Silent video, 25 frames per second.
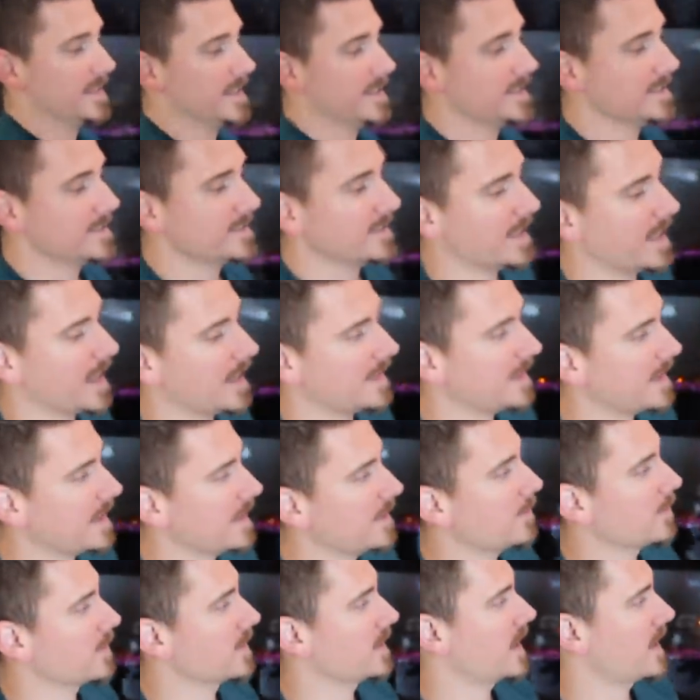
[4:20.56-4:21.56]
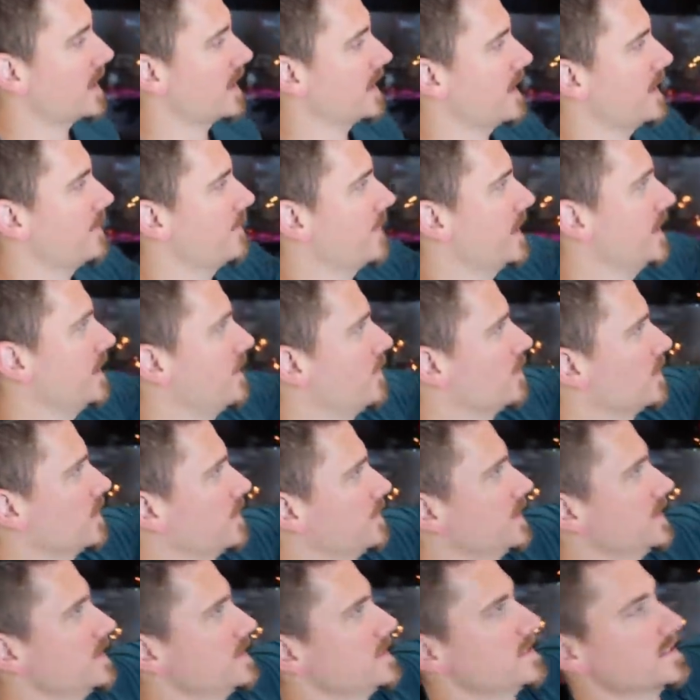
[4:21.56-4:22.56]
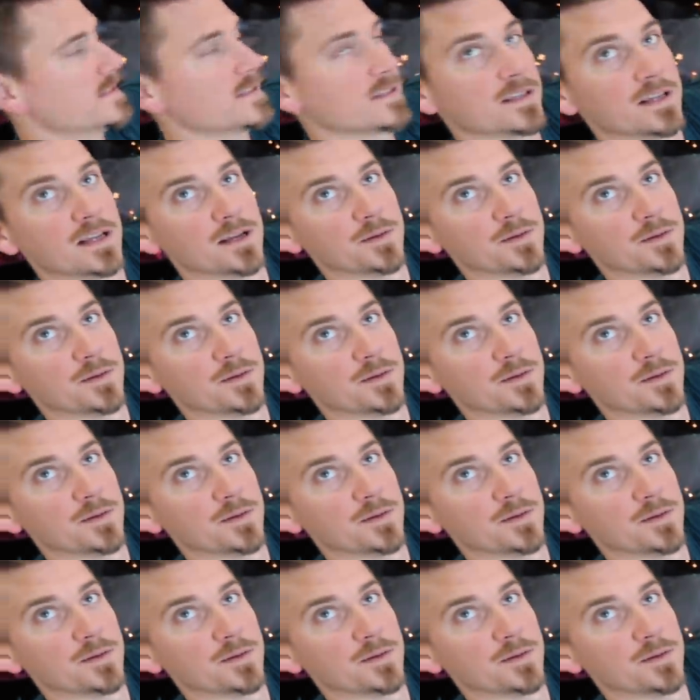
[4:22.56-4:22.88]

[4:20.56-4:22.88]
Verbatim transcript: think? He does. I think we're not gonna have any ornaments